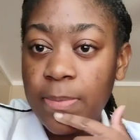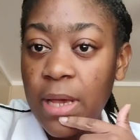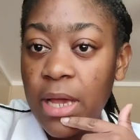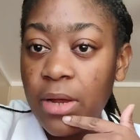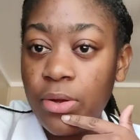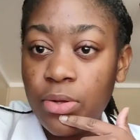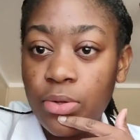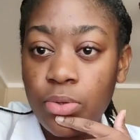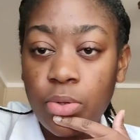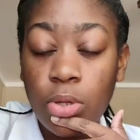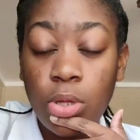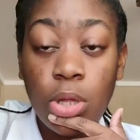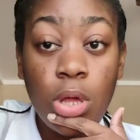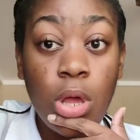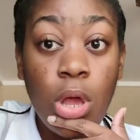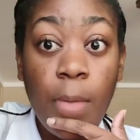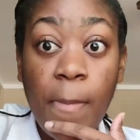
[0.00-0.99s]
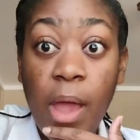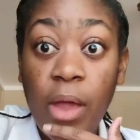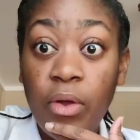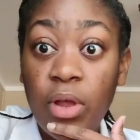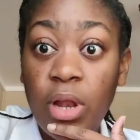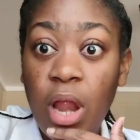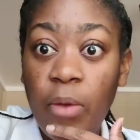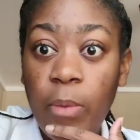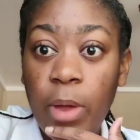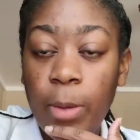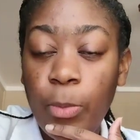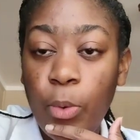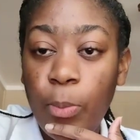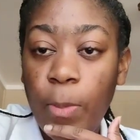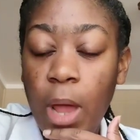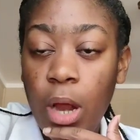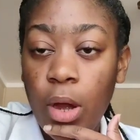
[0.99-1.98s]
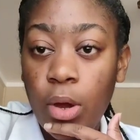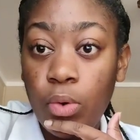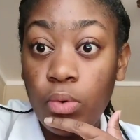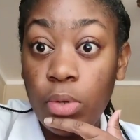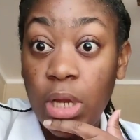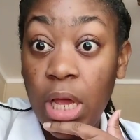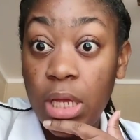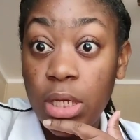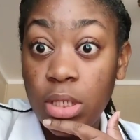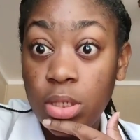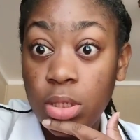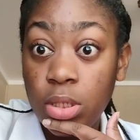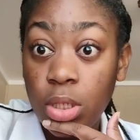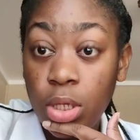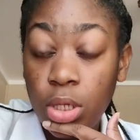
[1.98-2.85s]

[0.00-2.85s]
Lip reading: My girl I ride, but my girl look like this.